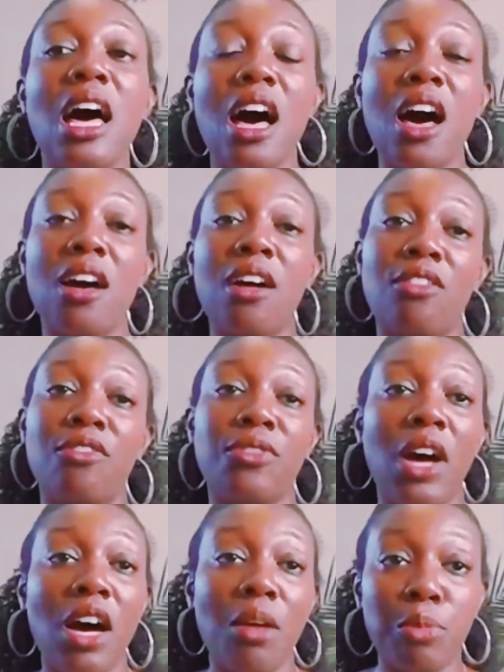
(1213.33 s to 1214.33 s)
of
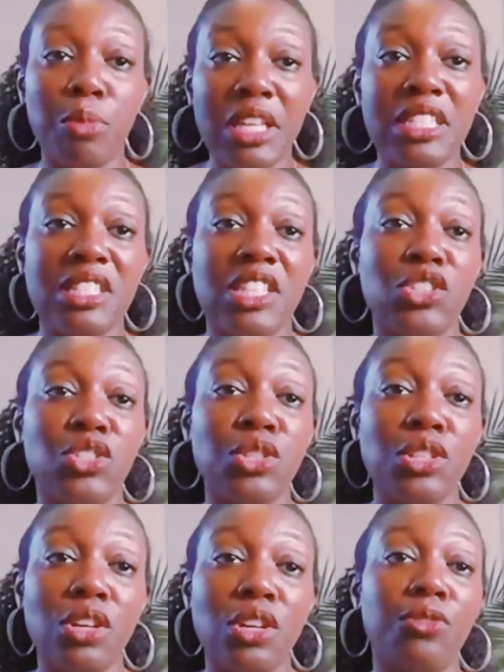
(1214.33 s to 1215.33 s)
um, places that you can
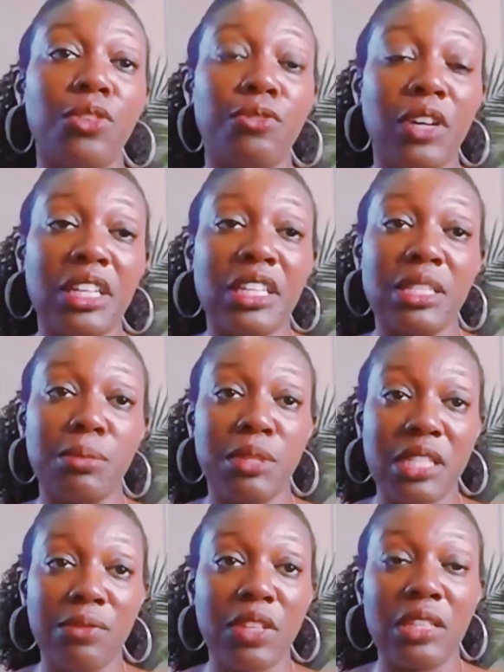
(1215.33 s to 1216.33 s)
go for funding
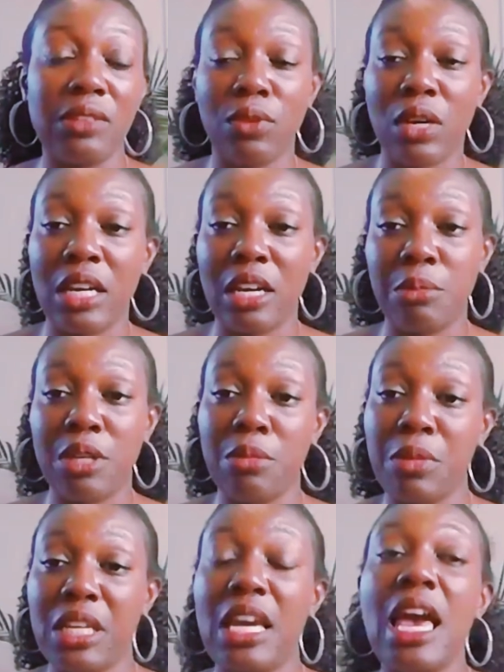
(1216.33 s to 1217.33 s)
specifically for
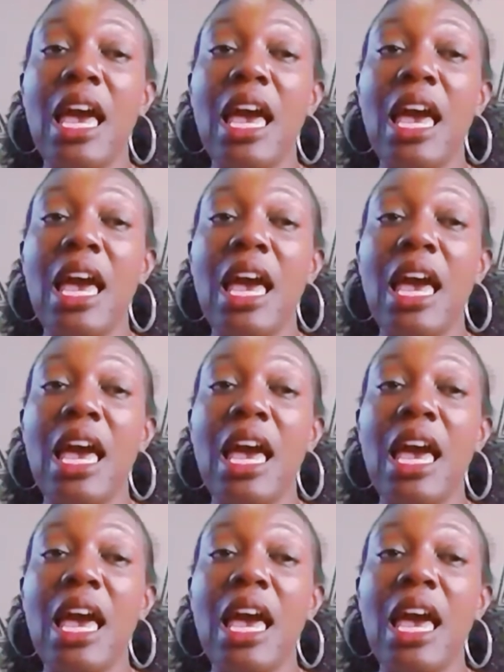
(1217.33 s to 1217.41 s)
Airbnb.